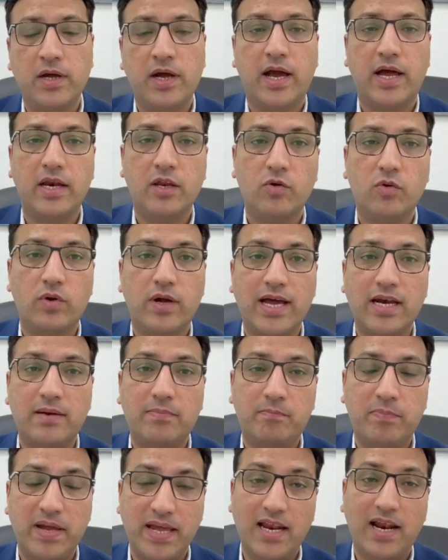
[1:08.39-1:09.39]
and you
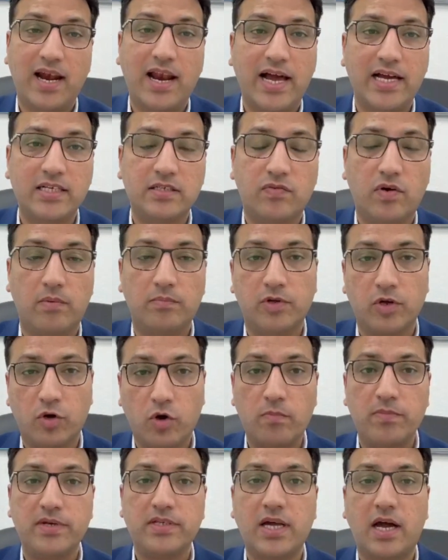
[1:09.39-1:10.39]
get penalized from the
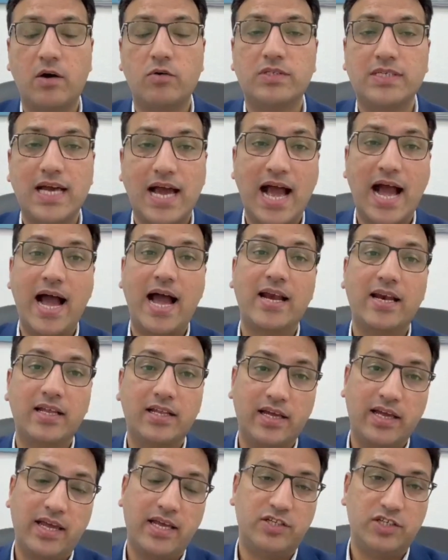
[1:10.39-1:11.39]
Companies House and the
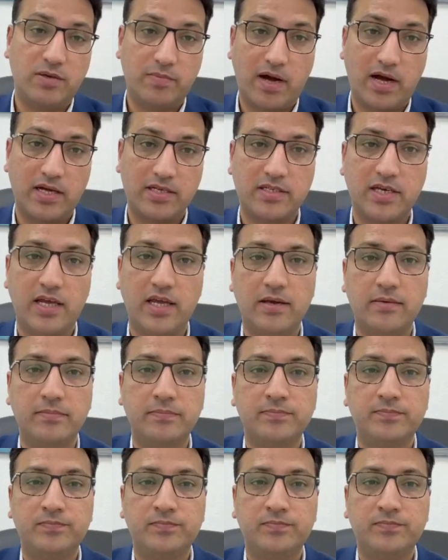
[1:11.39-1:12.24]
HMRC.